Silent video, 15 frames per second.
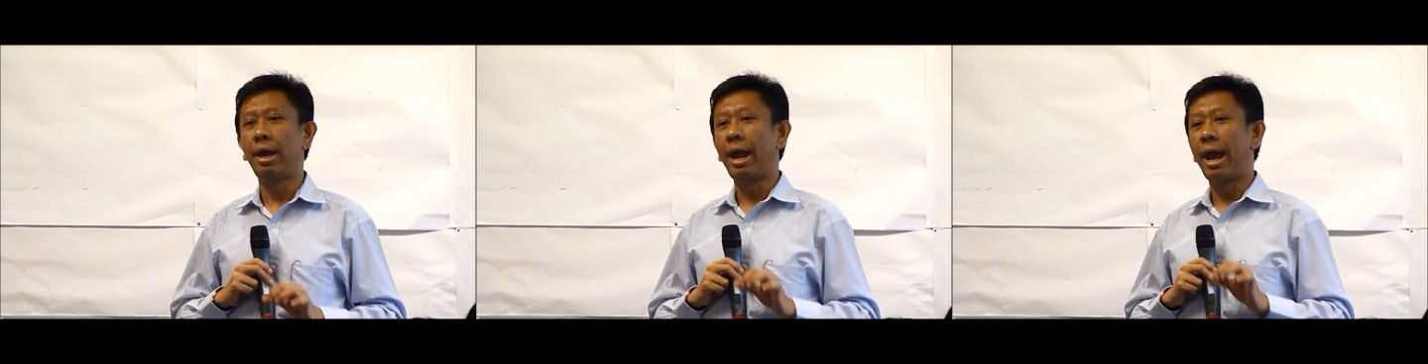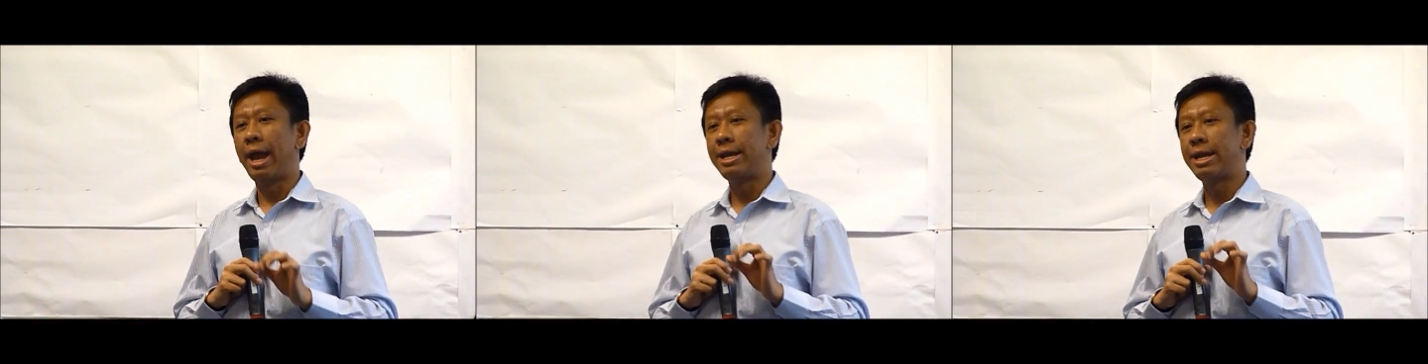
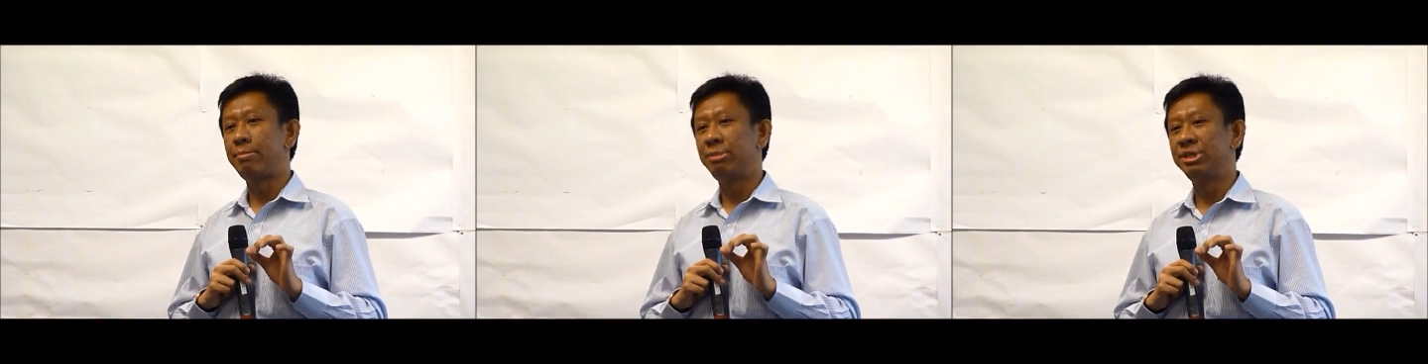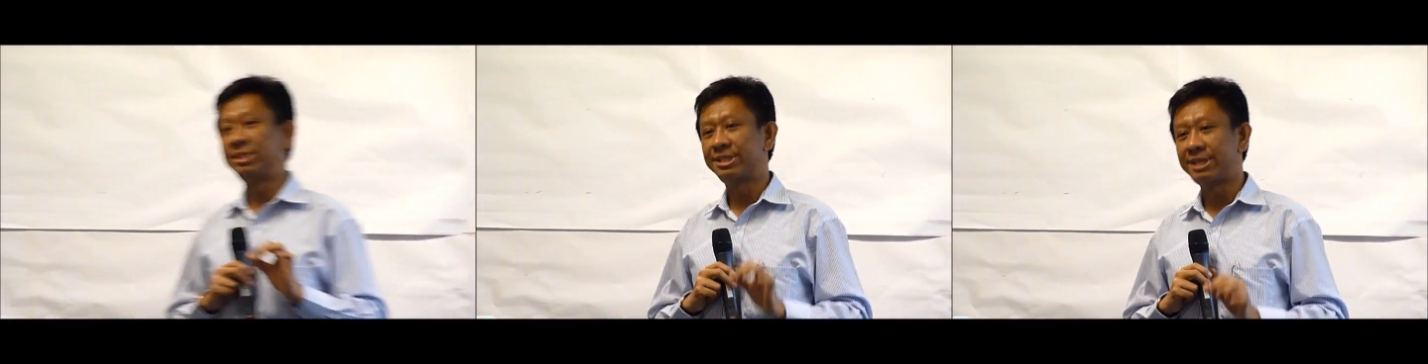and
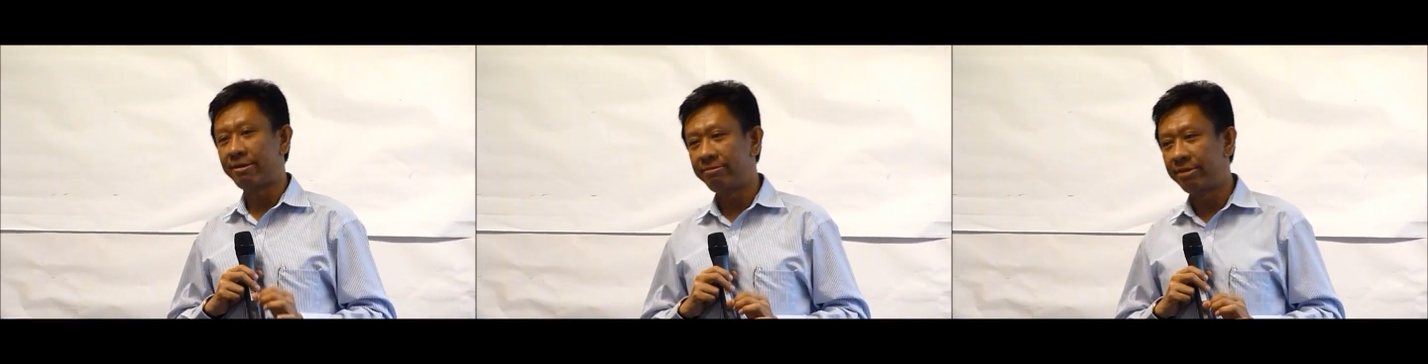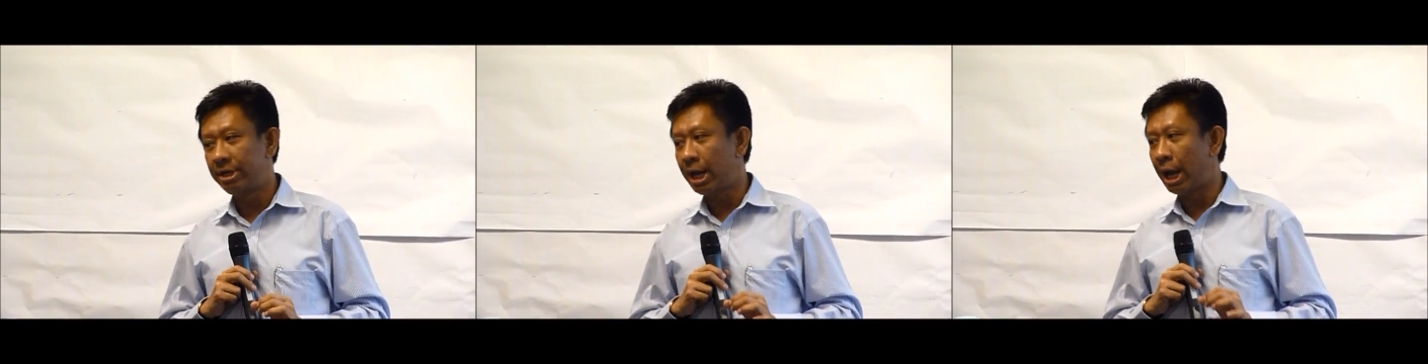number
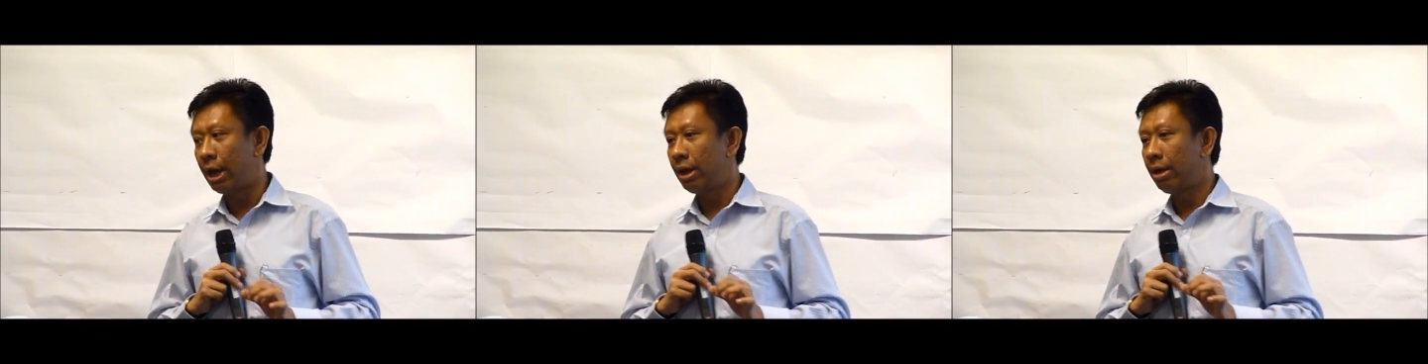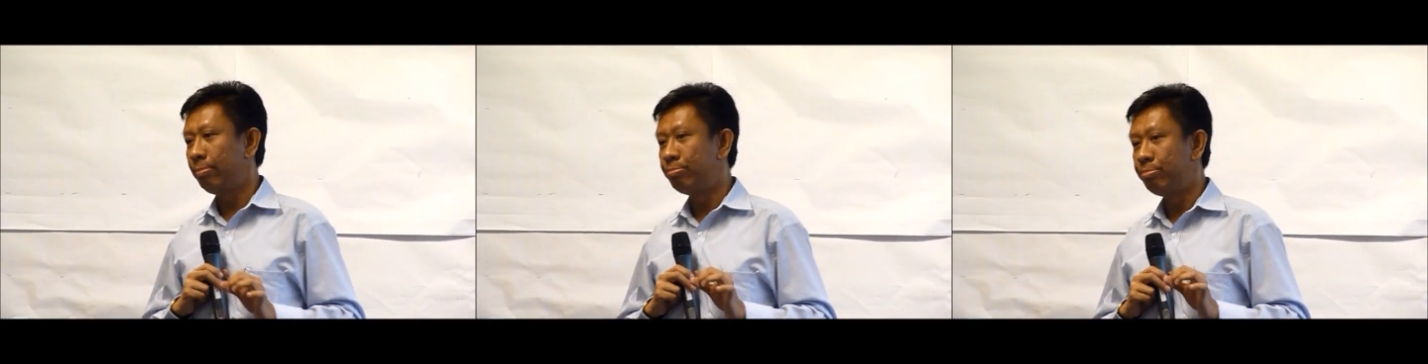7
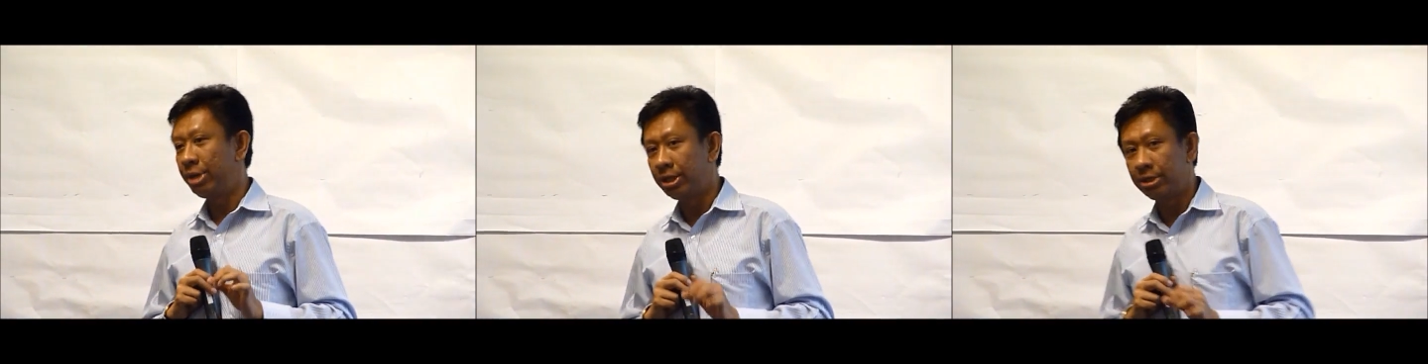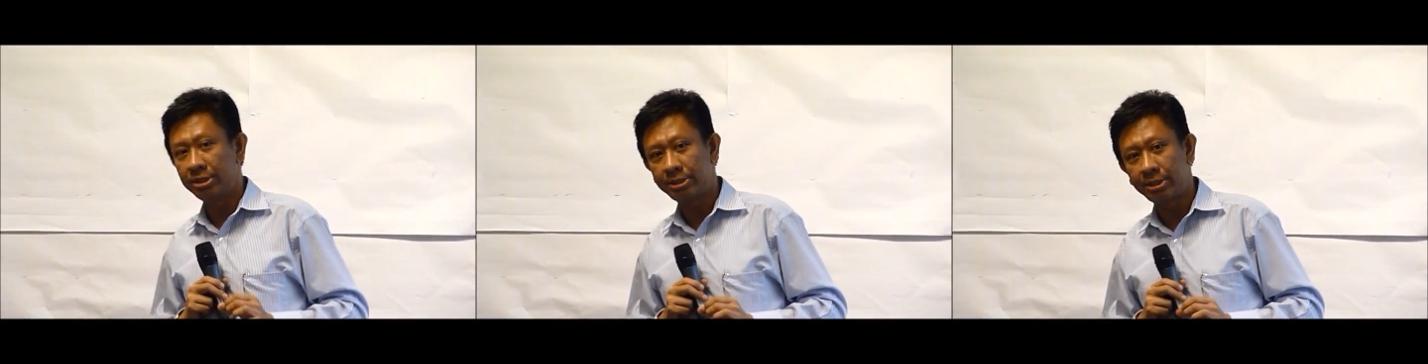
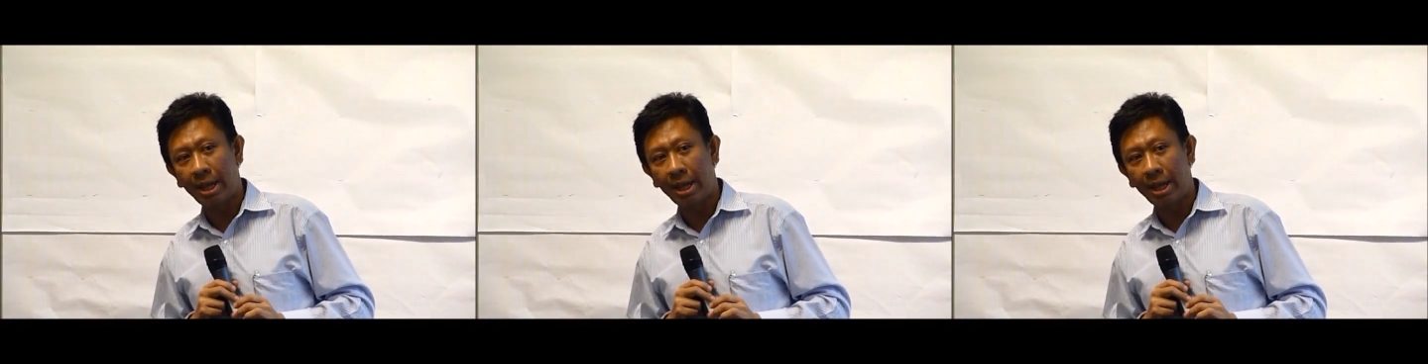biggest